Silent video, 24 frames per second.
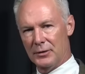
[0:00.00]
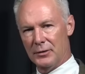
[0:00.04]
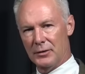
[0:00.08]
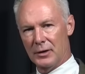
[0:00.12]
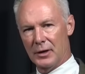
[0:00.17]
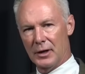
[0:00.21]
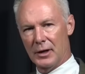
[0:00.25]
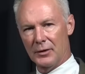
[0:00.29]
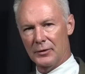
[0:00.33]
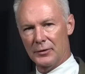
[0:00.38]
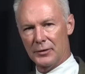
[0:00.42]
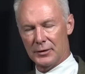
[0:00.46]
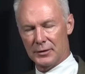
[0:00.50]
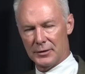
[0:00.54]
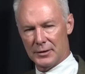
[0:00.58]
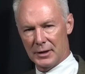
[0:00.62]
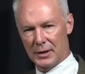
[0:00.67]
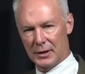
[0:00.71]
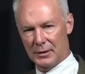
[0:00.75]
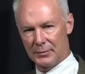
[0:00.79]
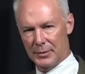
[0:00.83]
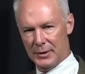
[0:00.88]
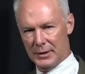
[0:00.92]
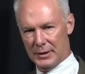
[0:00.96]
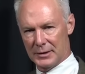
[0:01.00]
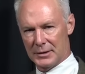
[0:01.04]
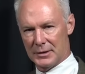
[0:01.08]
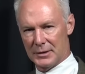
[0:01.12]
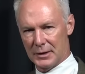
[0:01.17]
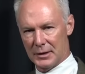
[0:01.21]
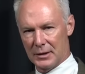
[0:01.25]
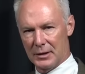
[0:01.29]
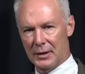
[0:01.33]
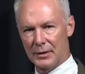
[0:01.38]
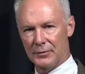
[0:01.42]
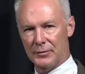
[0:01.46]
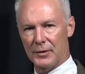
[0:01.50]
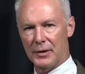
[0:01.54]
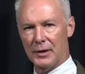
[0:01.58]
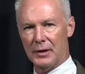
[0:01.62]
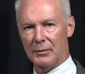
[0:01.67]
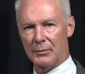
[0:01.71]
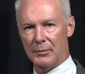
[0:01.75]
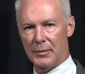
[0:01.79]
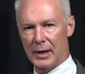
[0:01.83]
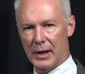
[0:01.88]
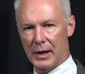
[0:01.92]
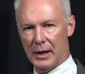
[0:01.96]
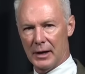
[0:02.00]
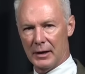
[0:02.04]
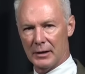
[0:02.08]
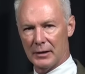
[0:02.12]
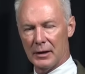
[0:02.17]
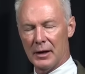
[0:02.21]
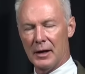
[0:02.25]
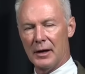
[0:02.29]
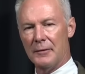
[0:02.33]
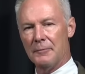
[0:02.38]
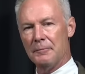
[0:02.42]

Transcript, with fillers: you know there's going to be a significant amount